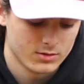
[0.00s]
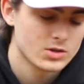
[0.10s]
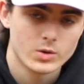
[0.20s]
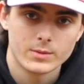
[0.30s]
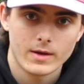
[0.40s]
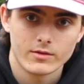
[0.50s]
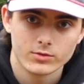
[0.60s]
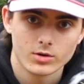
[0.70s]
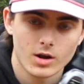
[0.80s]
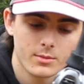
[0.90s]
20-pound
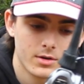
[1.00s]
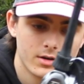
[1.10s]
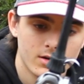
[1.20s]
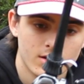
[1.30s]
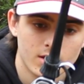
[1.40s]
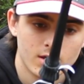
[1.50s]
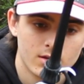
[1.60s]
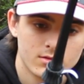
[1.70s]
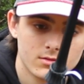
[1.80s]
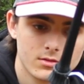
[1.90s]
fluorocarbon on here again,